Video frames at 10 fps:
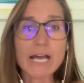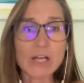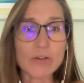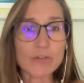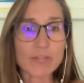
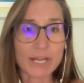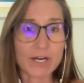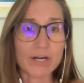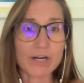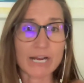
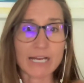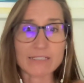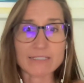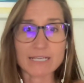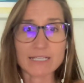healthcare
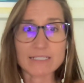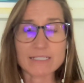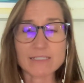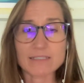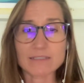
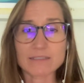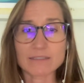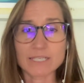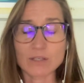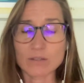access
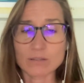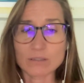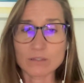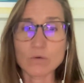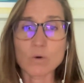and
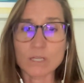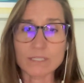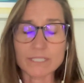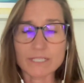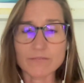
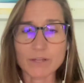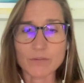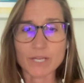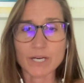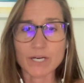quality of
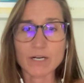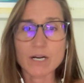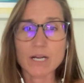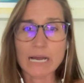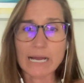healthcare,
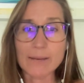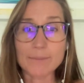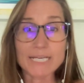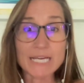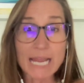
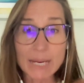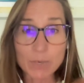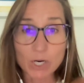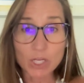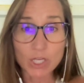um,
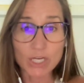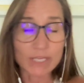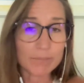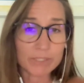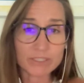neighborhood
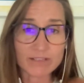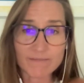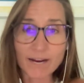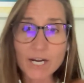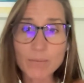and built
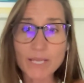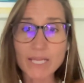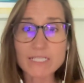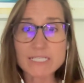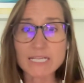
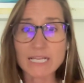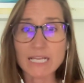environment,